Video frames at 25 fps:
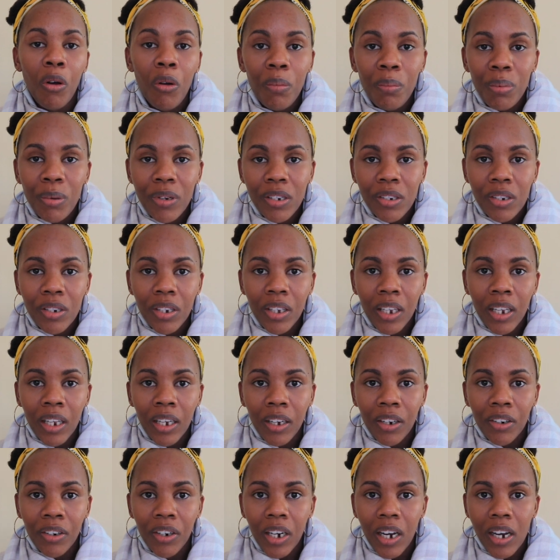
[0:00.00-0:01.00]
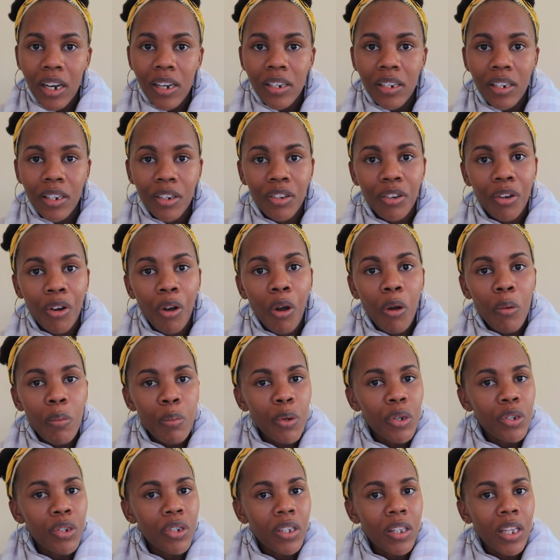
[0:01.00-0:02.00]
open to their correction, you're
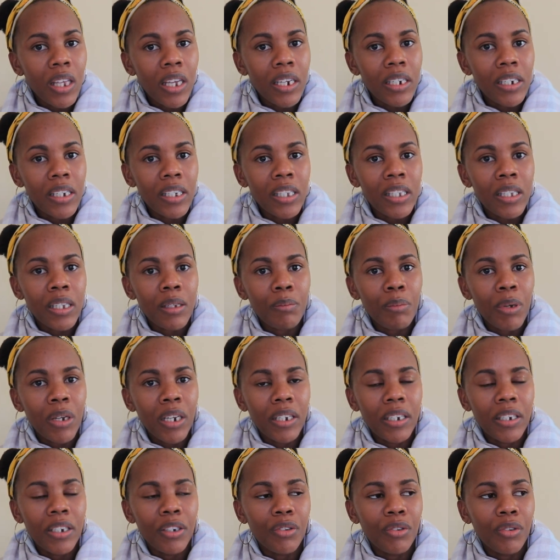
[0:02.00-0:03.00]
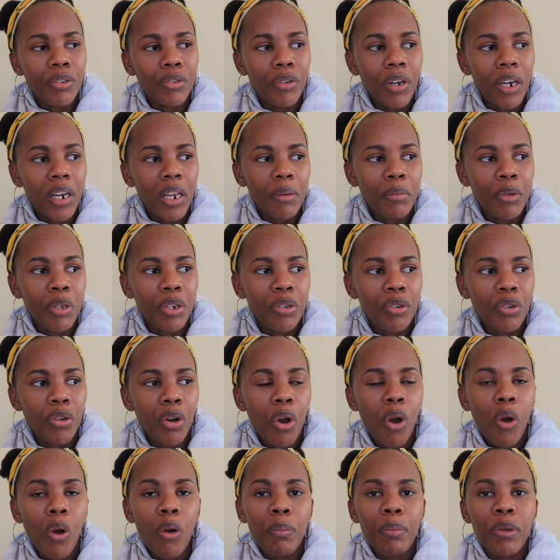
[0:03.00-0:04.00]
open to their discipline, you know what I mean?
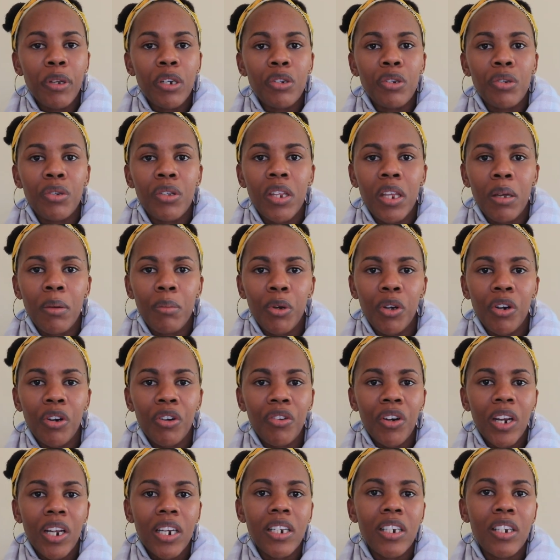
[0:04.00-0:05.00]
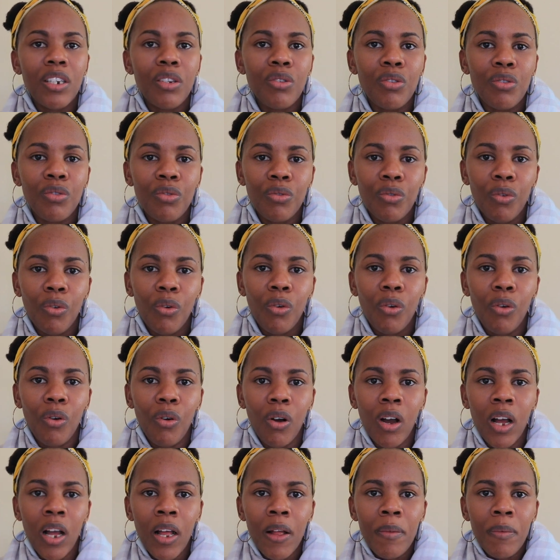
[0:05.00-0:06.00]
You're open to them correcting you,
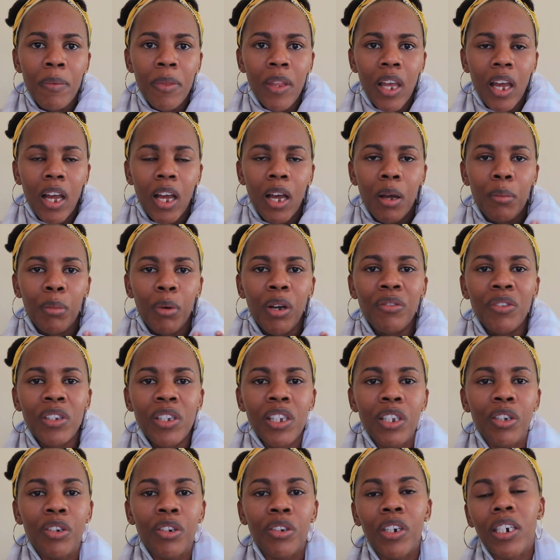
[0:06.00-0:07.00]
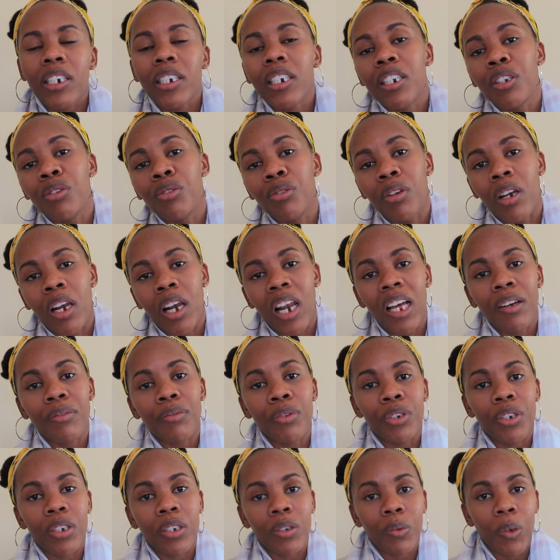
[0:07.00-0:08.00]
or obviously correcting you in love,
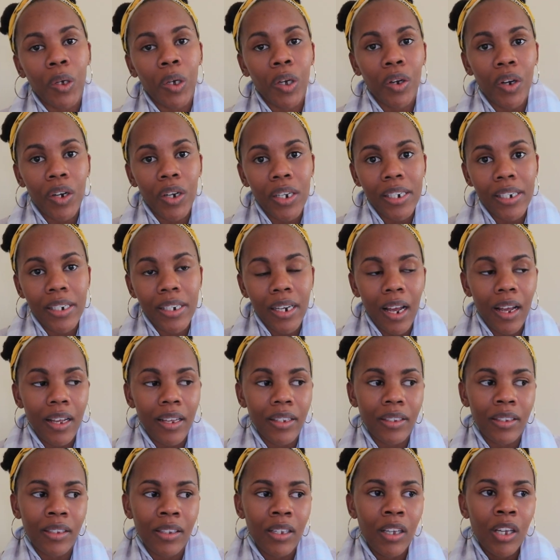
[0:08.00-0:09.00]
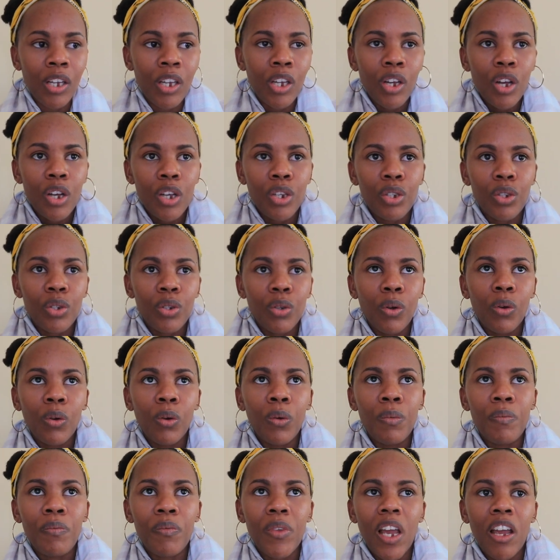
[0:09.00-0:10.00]
which is what God does.
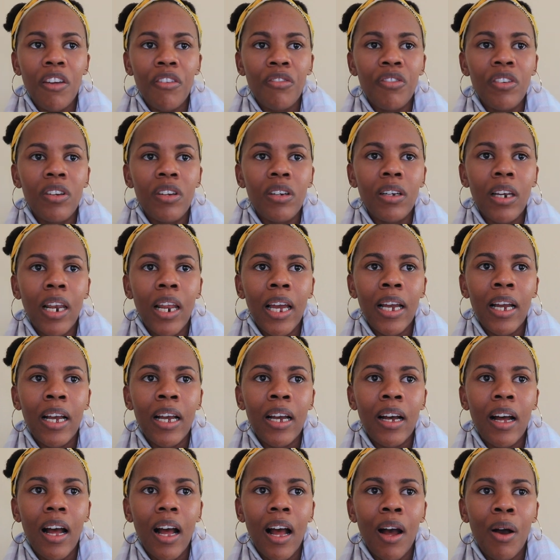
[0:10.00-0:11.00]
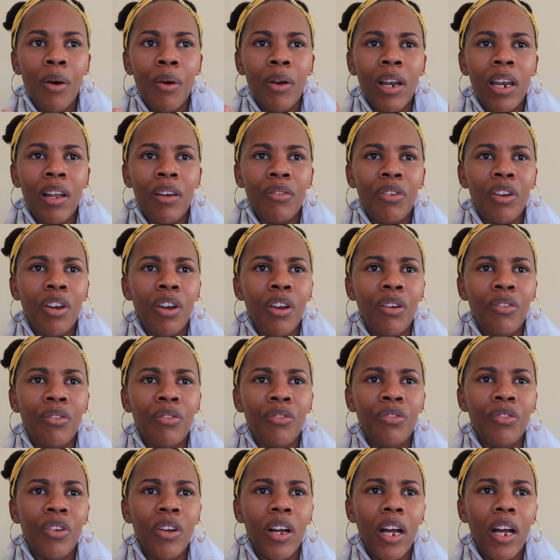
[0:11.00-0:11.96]
So I feel like our level of